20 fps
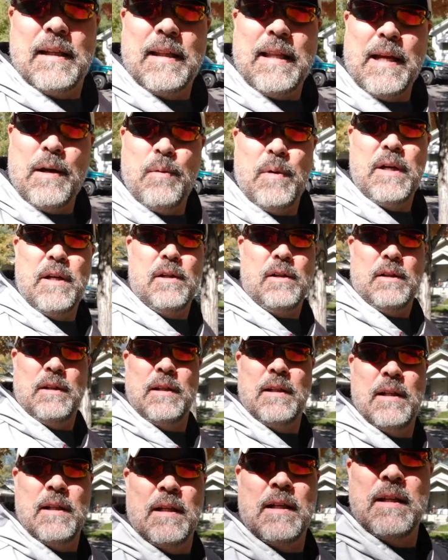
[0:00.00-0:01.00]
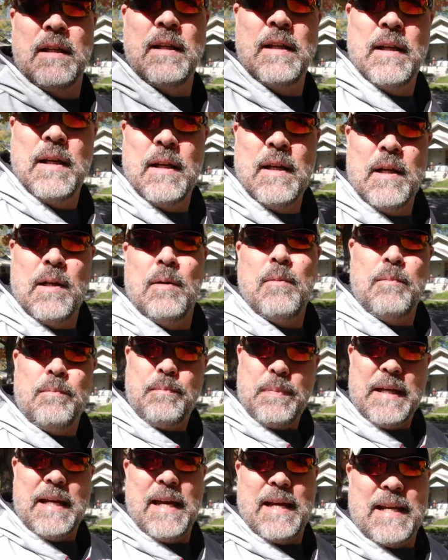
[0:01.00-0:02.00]
They will
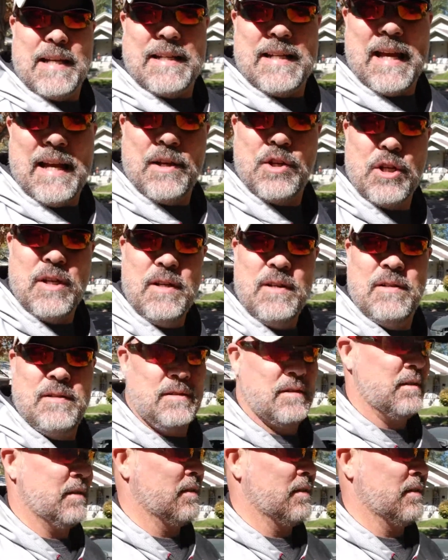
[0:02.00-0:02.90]
be at attention,